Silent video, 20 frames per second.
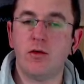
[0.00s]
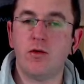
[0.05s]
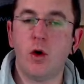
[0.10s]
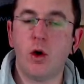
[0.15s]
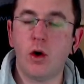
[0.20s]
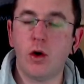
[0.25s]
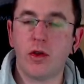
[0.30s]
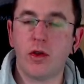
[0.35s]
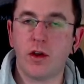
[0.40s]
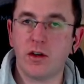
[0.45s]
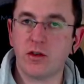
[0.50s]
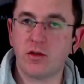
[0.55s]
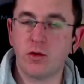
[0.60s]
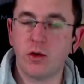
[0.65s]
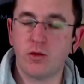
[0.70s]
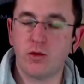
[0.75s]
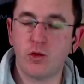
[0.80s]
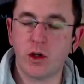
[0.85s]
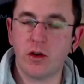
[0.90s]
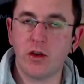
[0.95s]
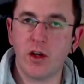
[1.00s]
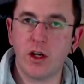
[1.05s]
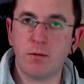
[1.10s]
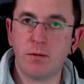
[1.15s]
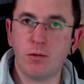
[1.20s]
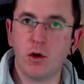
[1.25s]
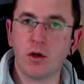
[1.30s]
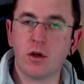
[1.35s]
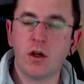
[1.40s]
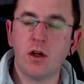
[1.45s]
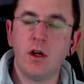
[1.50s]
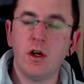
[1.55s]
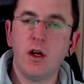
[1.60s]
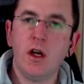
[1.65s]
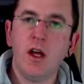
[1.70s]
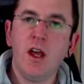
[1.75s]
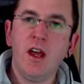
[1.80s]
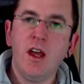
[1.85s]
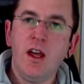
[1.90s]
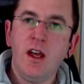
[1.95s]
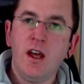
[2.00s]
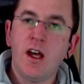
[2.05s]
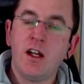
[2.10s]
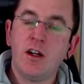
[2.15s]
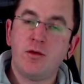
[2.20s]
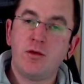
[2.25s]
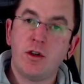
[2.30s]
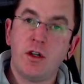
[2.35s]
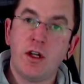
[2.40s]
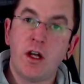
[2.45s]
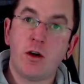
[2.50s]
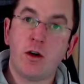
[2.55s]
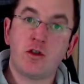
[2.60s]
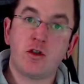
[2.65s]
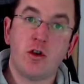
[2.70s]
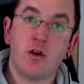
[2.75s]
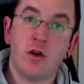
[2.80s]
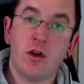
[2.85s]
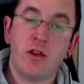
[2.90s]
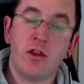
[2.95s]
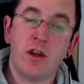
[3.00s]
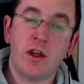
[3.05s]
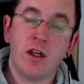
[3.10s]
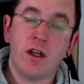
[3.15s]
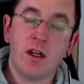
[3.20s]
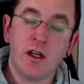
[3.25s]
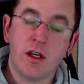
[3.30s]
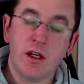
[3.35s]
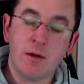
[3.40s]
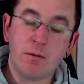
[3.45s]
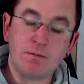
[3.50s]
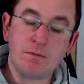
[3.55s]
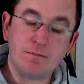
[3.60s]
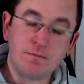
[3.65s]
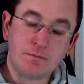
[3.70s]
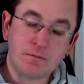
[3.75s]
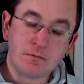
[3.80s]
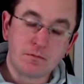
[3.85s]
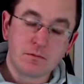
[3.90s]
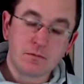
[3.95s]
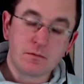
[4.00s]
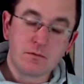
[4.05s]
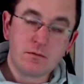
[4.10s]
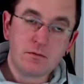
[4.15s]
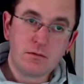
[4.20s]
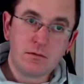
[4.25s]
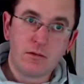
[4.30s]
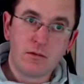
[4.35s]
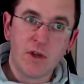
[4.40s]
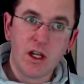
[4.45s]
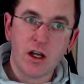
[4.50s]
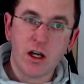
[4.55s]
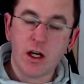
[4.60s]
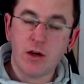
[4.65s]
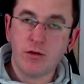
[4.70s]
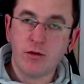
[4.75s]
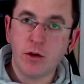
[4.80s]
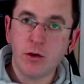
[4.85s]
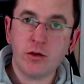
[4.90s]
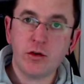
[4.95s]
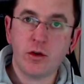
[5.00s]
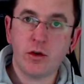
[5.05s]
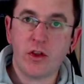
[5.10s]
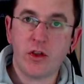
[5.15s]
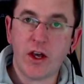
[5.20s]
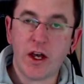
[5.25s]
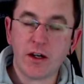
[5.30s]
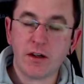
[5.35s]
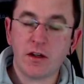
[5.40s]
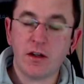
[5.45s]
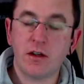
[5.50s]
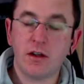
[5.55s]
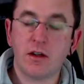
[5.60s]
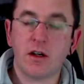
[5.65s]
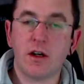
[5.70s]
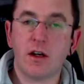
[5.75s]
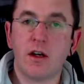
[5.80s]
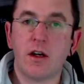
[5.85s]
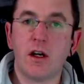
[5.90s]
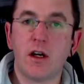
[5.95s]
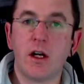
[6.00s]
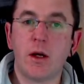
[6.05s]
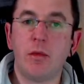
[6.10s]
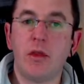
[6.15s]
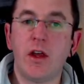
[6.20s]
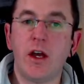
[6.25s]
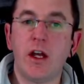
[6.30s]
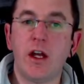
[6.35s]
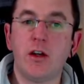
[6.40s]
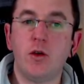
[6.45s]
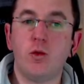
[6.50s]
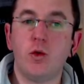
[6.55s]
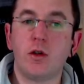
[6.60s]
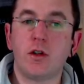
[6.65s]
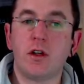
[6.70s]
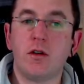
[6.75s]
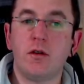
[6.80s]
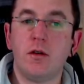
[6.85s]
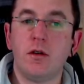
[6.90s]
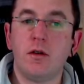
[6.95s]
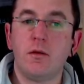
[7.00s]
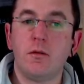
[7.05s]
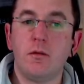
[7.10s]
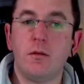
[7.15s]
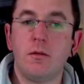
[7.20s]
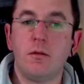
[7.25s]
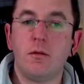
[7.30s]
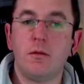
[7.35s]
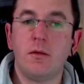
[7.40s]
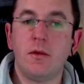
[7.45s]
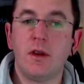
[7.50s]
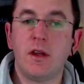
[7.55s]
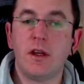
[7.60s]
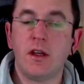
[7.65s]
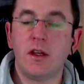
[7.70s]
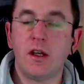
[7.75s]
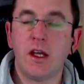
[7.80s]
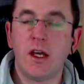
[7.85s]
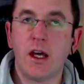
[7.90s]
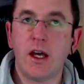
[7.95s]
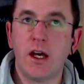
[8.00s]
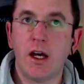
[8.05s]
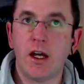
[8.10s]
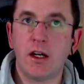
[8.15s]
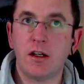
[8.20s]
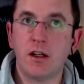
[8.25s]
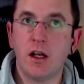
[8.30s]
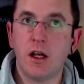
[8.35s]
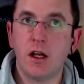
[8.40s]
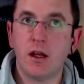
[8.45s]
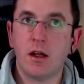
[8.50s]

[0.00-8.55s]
authors who have written that book. And if you now join the reviews to that, then you would get